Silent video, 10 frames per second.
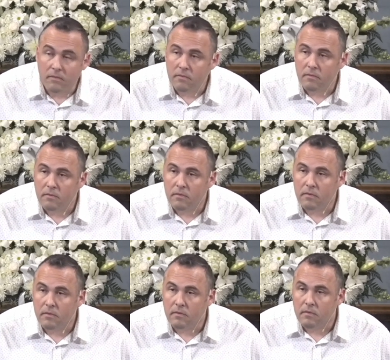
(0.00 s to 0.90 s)

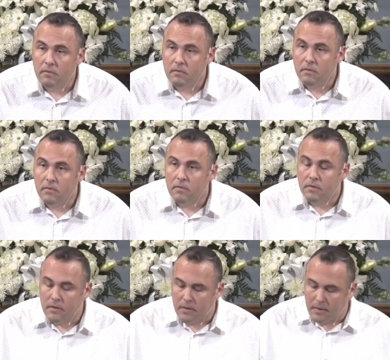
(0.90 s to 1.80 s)

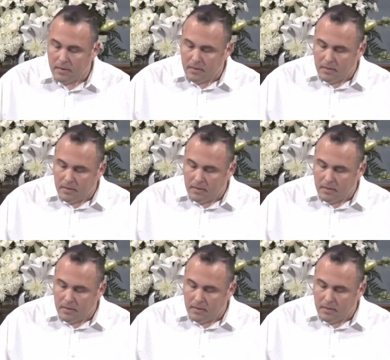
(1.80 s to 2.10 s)
(silence)